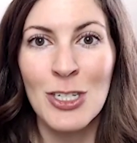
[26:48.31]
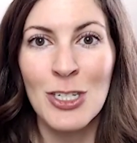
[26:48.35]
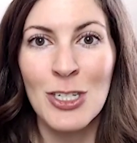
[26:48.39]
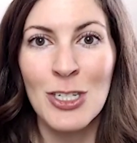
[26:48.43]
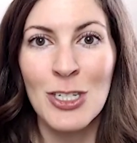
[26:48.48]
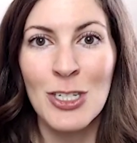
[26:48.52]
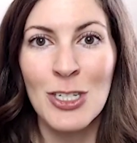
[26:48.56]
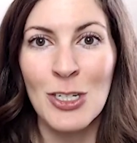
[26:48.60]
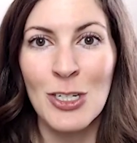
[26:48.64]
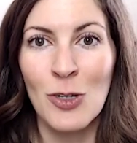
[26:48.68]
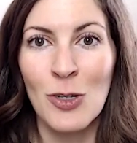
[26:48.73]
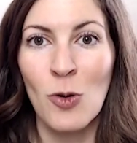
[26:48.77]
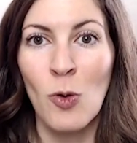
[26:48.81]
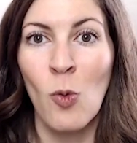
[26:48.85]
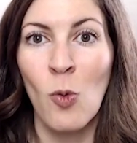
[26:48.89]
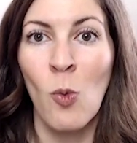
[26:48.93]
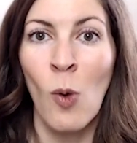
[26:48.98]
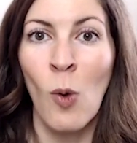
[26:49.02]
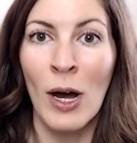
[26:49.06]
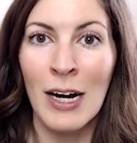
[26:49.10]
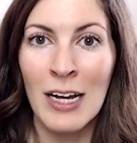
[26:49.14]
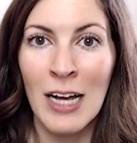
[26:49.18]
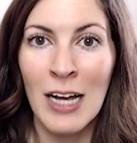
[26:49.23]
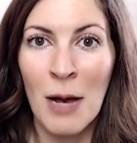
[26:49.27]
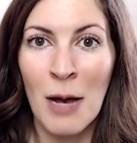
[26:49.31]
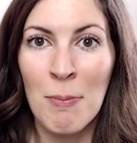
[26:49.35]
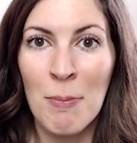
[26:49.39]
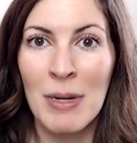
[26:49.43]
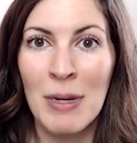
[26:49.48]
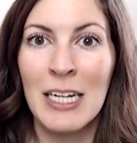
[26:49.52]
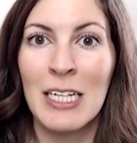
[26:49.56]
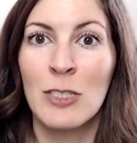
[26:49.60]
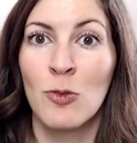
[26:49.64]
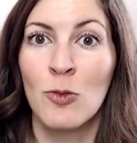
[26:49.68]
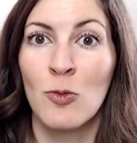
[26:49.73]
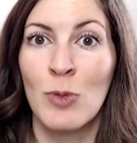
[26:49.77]
into what a
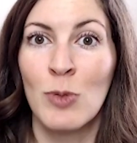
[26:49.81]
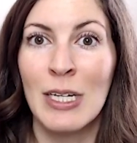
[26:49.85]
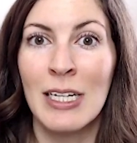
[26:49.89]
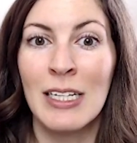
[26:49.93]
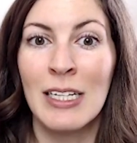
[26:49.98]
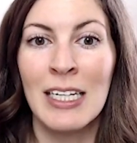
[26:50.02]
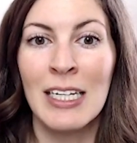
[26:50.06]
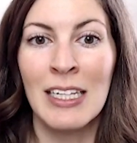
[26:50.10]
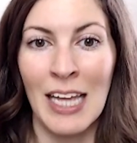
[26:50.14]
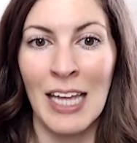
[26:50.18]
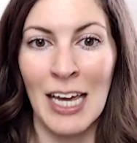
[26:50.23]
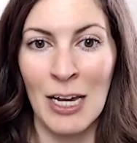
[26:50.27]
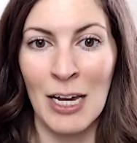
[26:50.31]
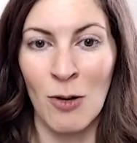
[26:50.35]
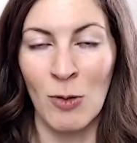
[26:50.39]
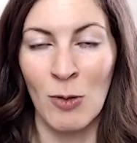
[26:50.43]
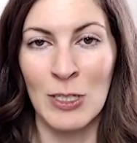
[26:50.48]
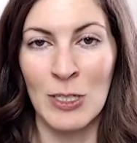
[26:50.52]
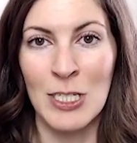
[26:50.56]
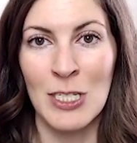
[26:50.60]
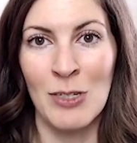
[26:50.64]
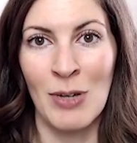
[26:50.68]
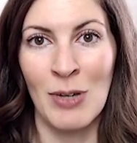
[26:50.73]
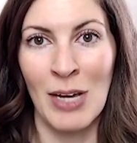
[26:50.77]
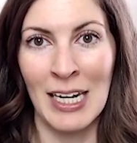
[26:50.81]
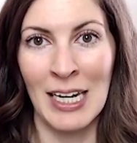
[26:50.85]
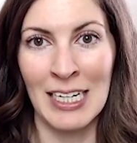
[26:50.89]
company is really like once you get